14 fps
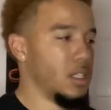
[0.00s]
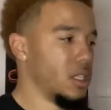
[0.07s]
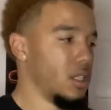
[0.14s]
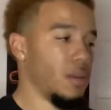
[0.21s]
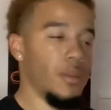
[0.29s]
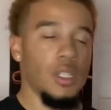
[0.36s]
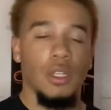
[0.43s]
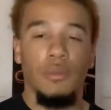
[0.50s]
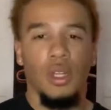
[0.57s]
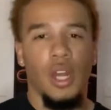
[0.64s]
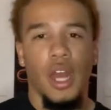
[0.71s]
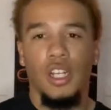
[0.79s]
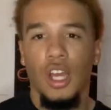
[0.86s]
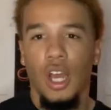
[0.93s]
This can be something
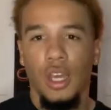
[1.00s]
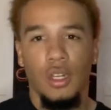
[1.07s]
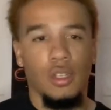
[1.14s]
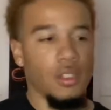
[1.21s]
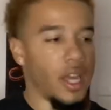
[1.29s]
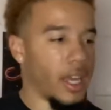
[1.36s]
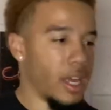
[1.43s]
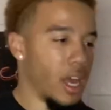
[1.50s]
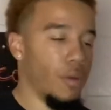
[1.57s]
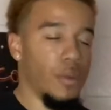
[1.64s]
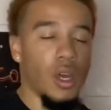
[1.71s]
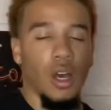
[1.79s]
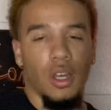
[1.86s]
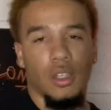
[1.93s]
that y'all can, that can help
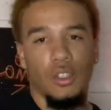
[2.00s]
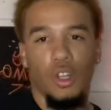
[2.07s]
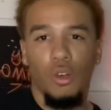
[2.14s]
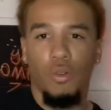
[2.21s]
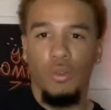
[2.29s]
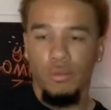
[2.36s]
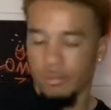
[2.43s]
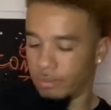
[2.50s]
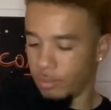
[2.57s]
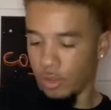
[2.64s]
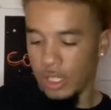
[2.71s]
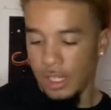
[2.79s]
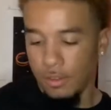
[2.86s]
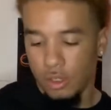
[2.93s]
y'all, you know,
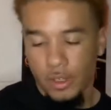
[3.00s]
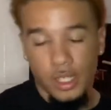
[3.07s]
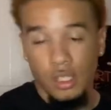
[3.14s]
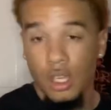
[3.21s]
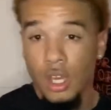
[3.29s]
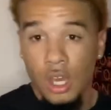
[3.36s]
relieve stress.